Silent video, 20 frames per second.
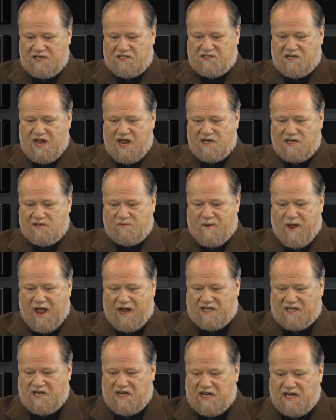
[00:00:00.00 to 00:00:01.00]
stands
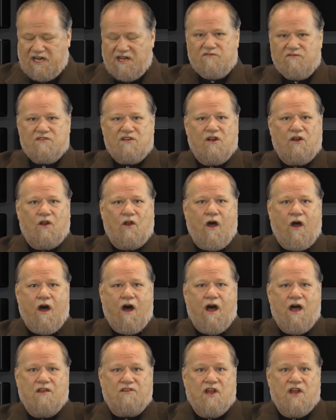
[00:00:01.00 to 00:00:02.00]
back and he gives it
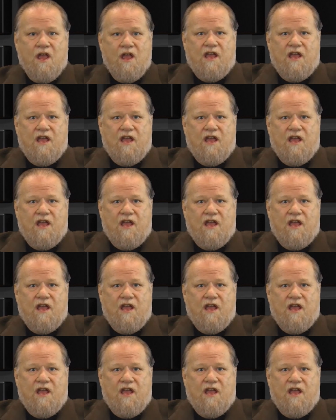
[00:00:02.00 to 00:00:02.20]
laws